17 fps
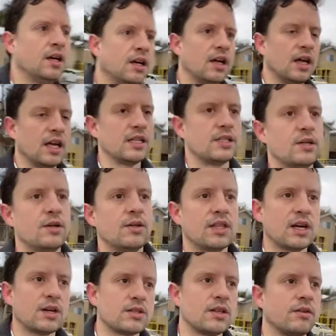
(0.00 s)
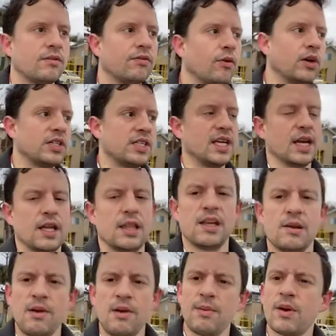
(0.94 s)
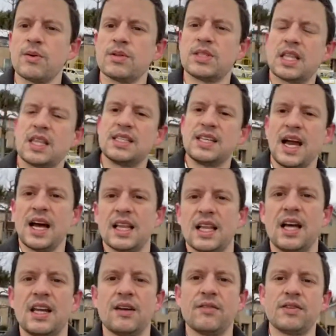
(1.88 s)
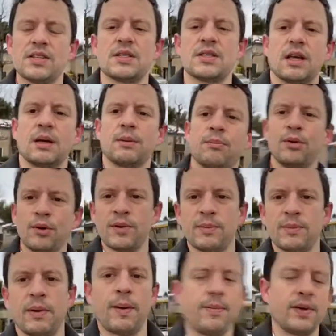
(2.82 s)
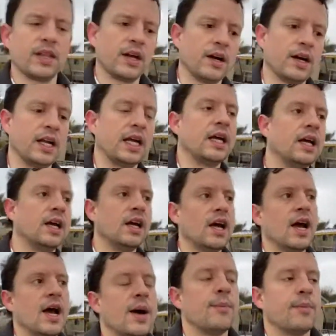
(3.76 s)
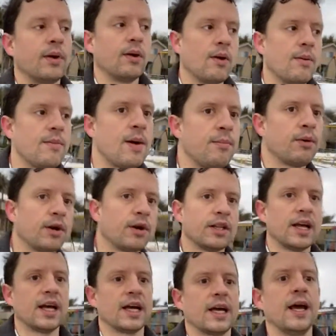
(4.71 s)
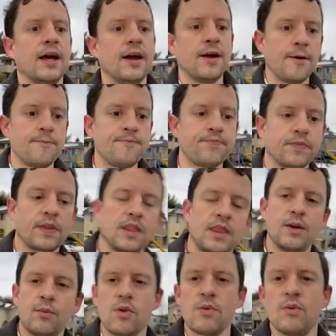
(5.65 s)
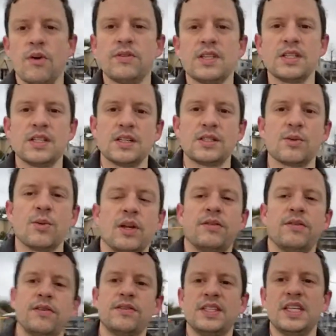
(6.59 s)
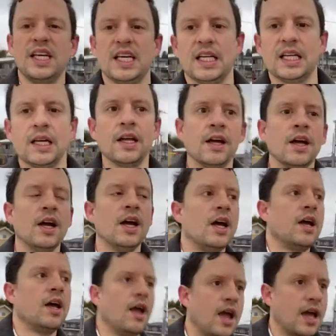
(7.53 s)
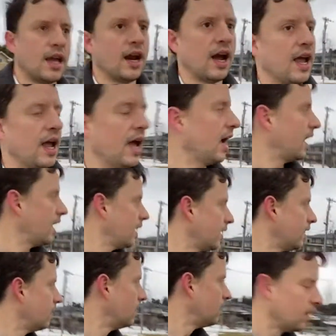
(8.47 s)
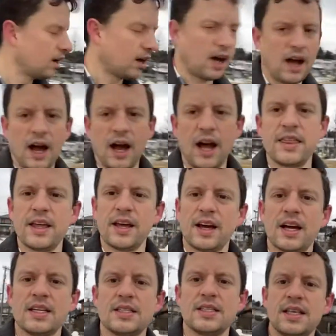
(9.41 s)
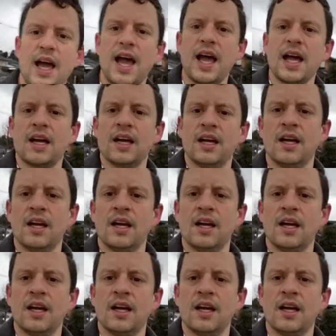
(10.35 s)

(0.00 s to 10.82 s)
in 2014. I think maybe I was at the tail end of its like boom in popularity. But I remember like then we moved into 2015, and I think I sang,